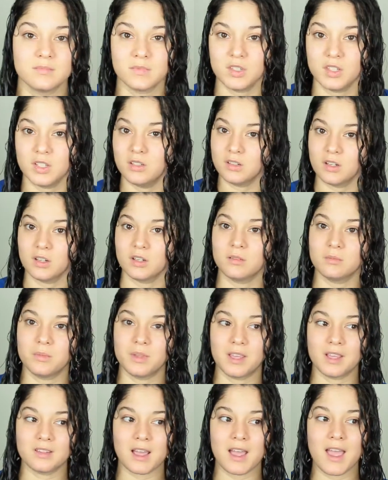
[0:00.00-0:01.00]
you know,
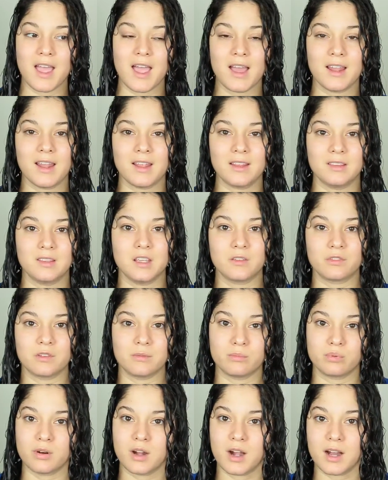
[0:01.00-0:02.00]
because I had like
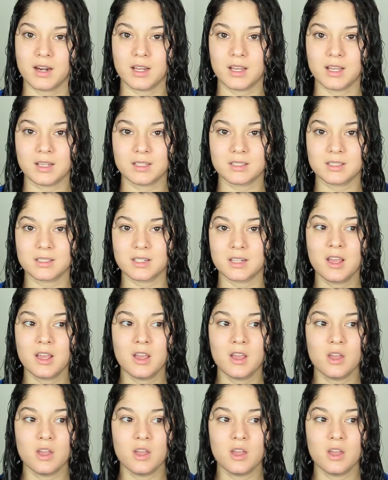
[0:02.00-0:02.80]
different products